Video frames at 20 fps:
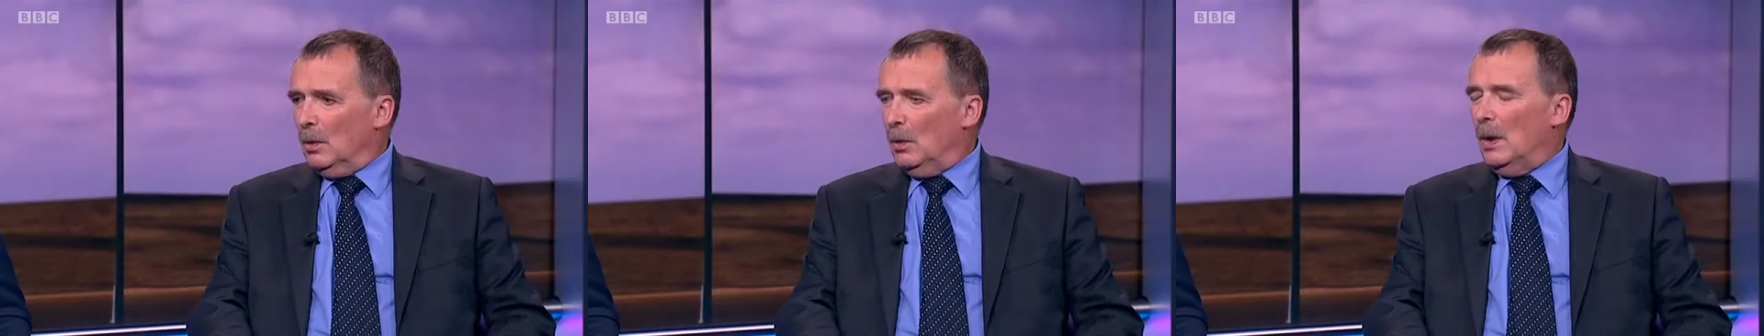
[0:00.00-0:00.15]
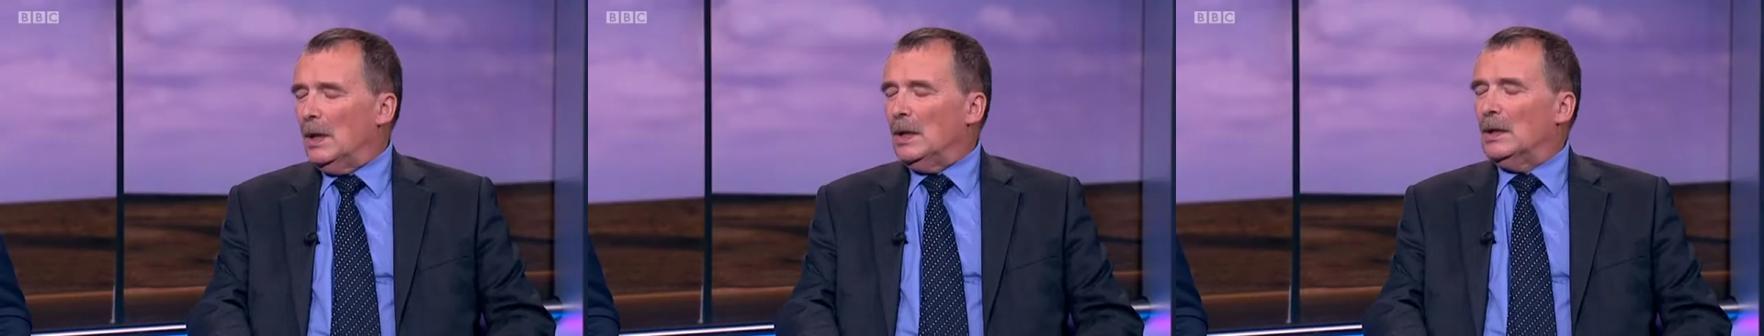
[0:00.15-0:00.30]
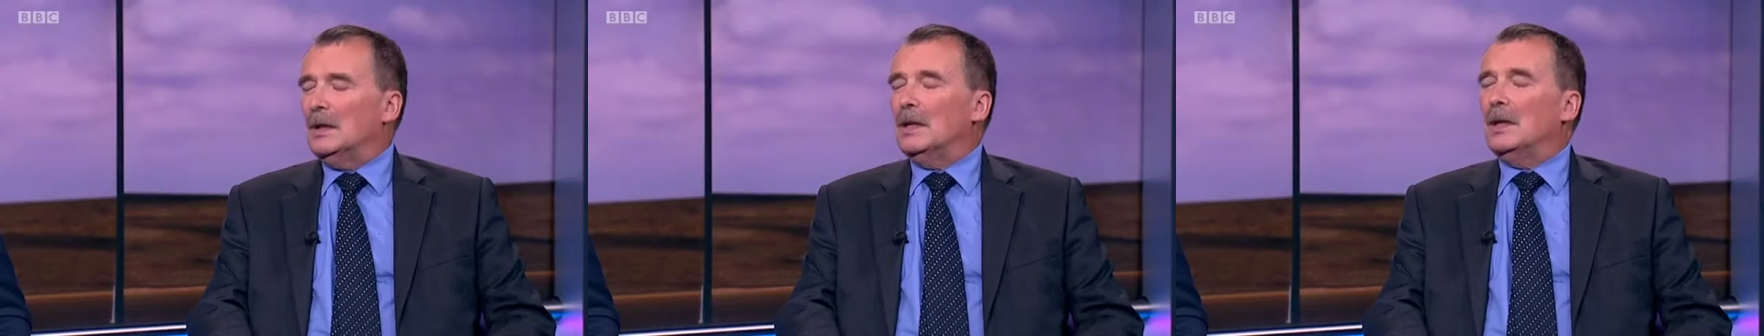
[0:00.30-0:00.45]

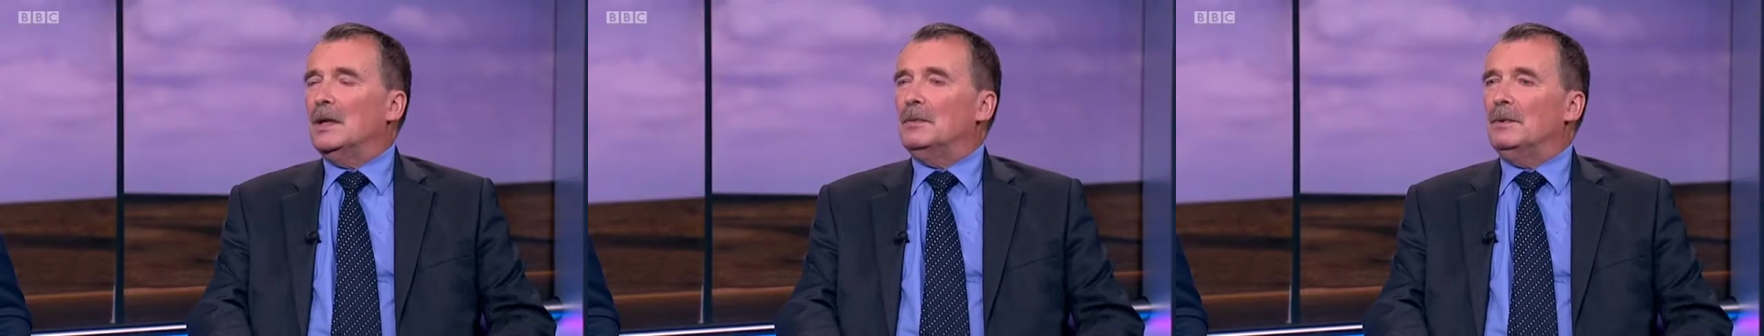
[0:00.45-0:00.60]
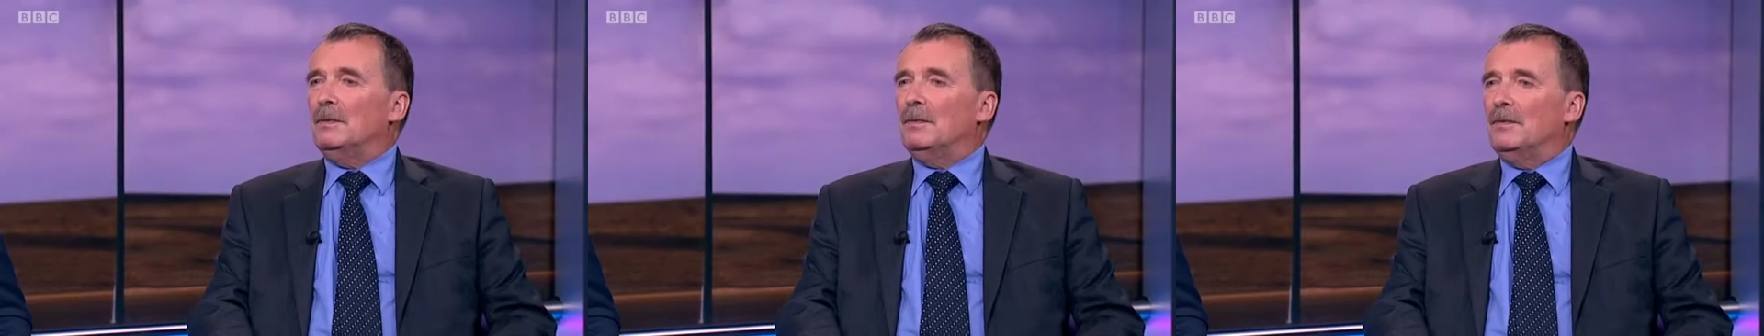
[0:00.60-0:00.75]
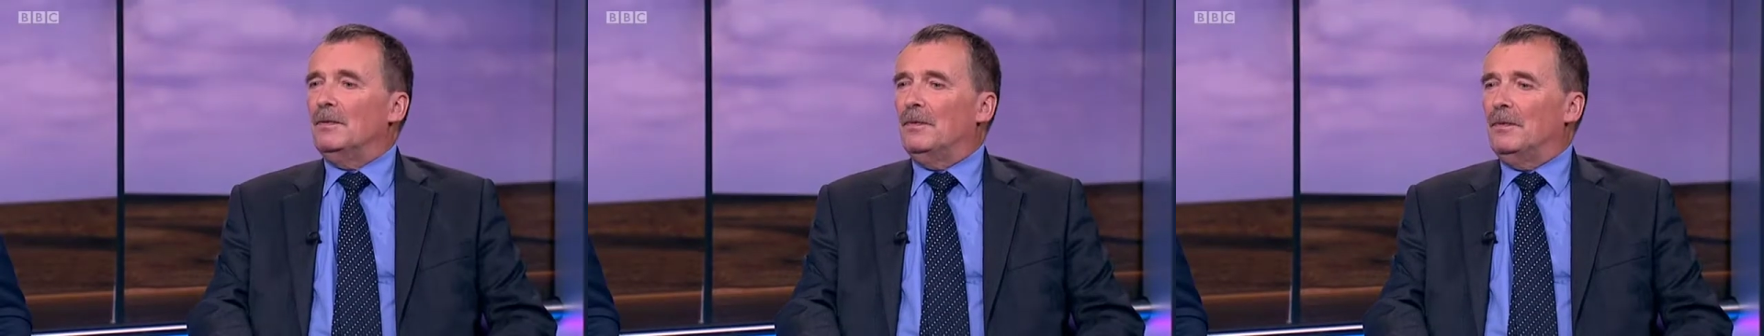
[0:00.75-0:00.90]
Well, I
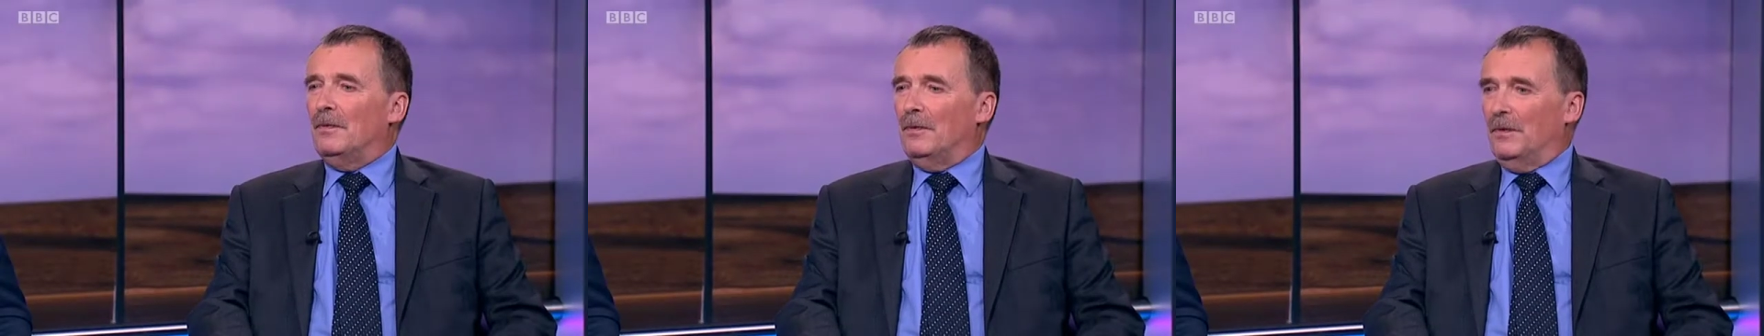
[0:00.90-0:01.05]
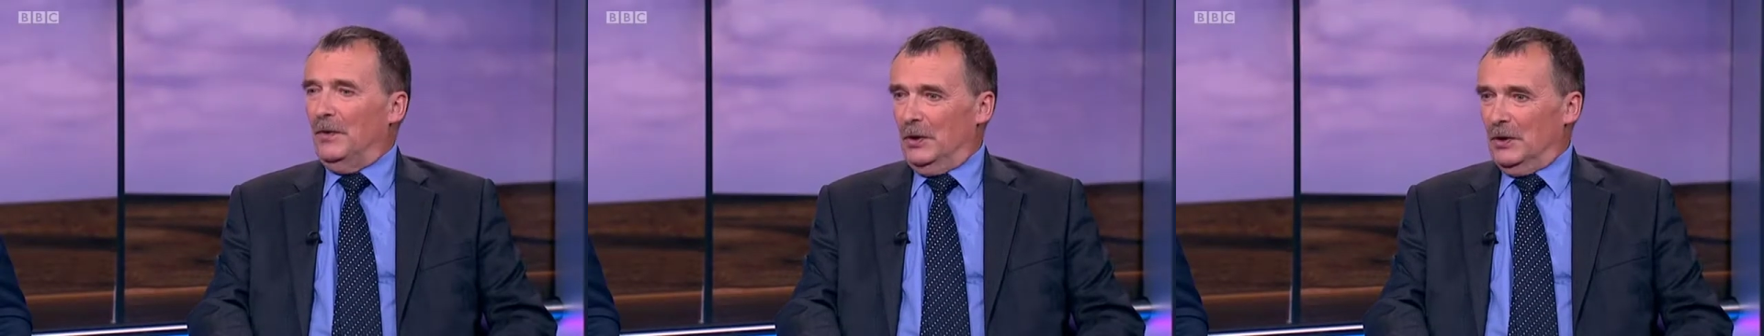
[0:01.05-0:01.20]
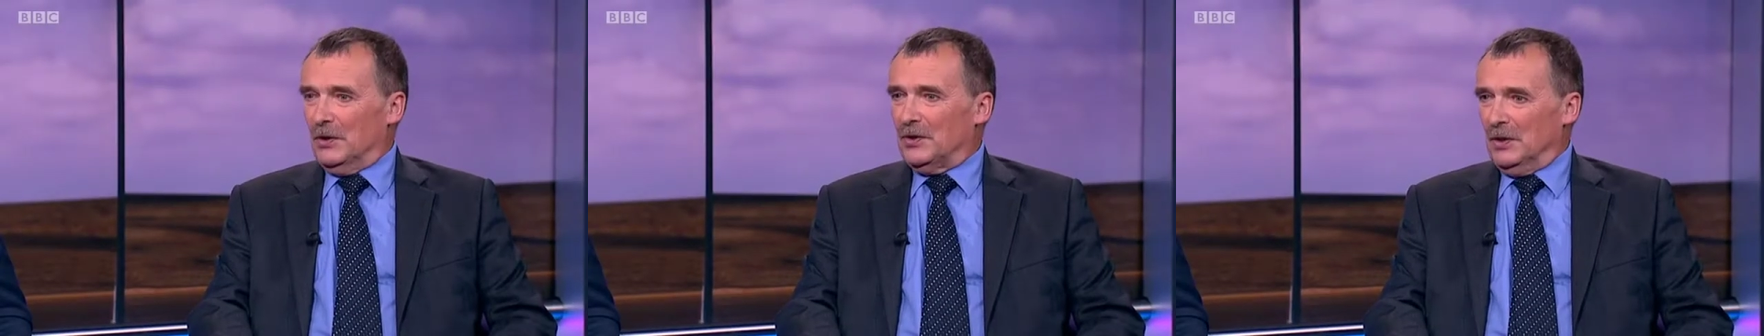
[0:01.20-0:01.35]
mean,
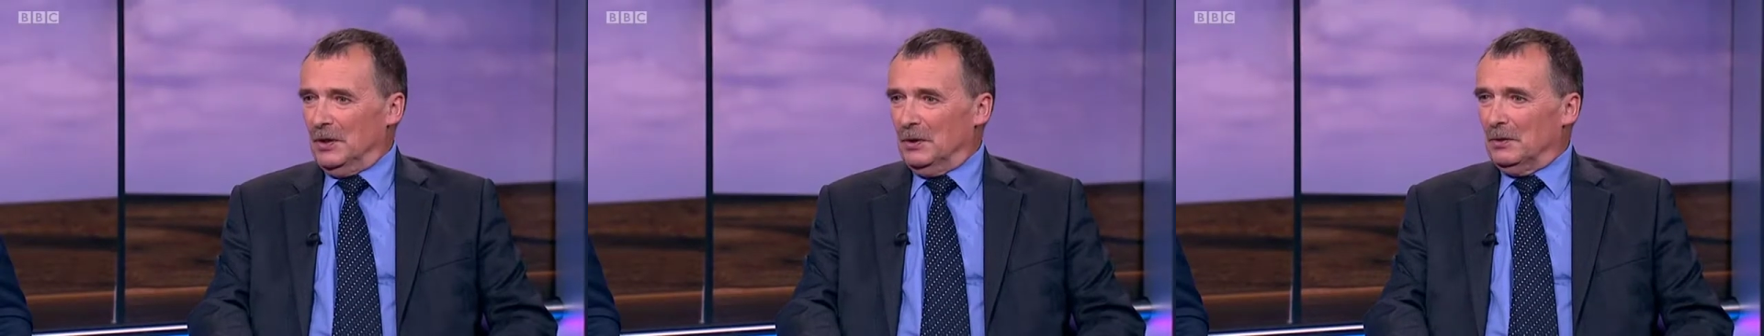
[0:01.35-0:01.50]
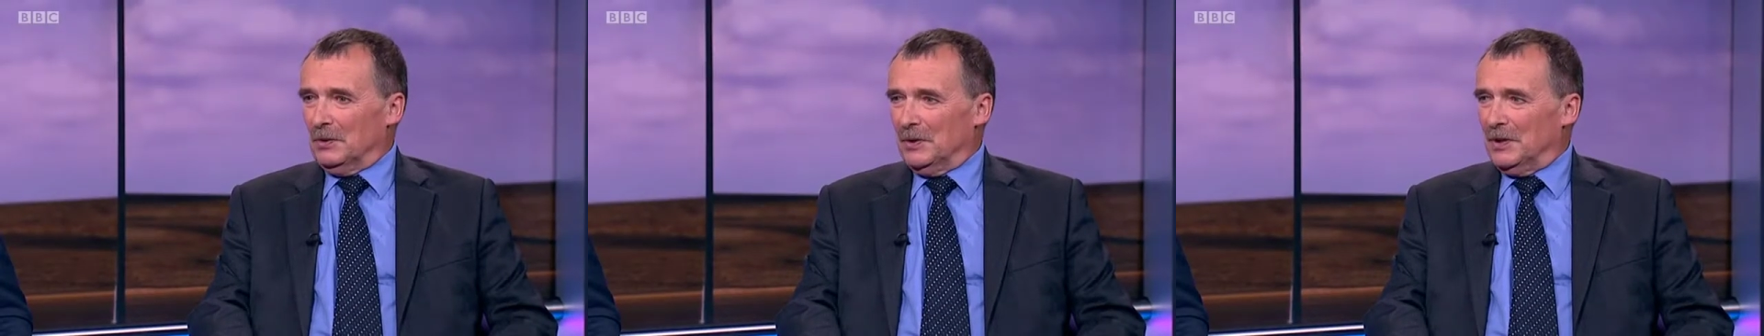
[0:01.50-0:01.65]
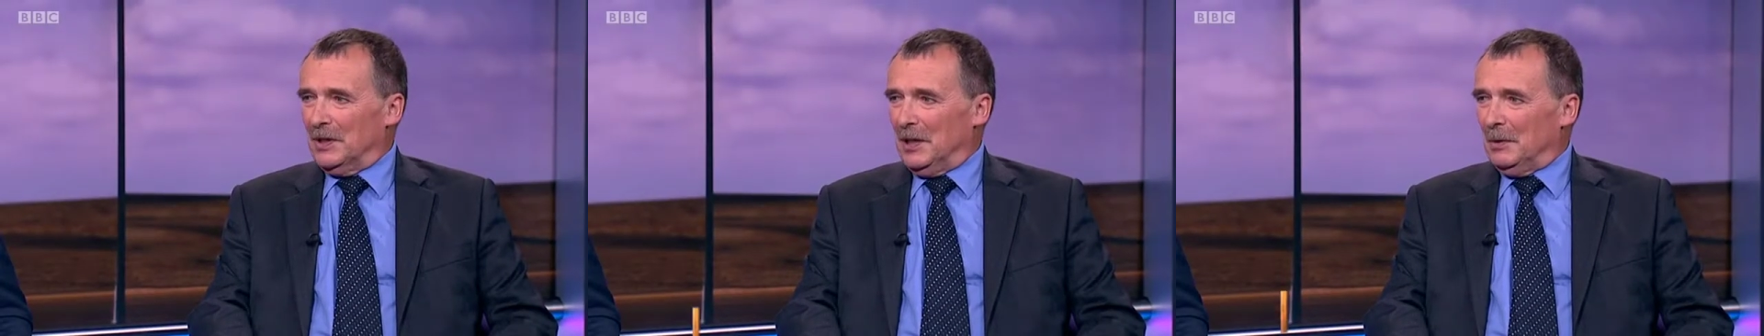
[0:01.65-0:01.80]
first, in
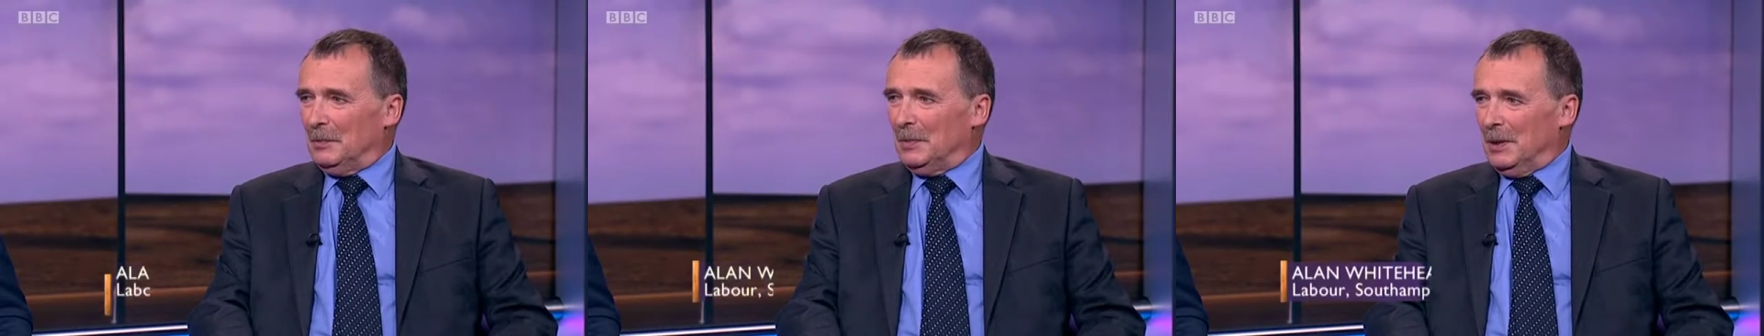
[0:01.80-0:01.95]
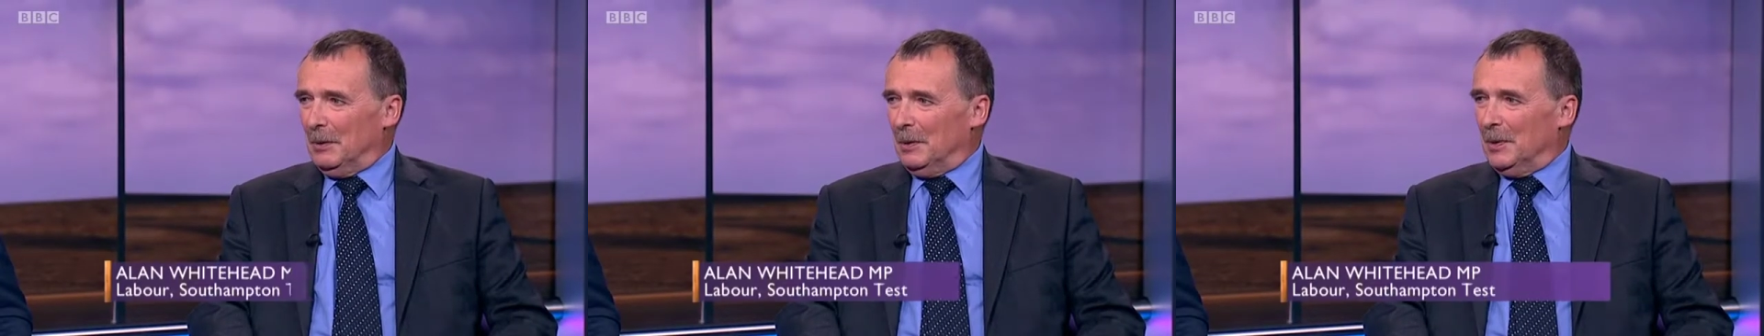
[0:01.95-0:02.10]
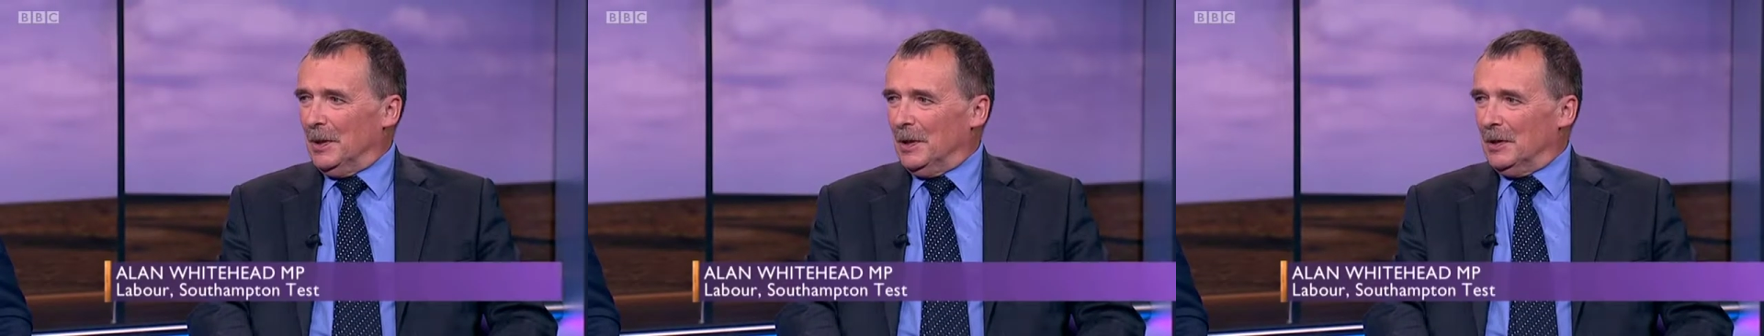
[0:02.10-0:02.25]
order to get
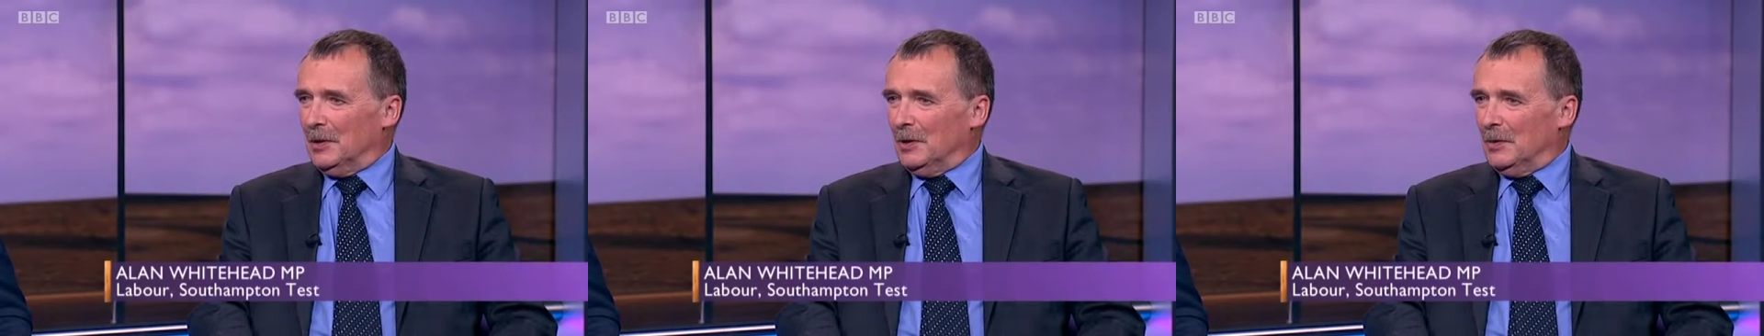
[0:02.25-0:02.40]
people in,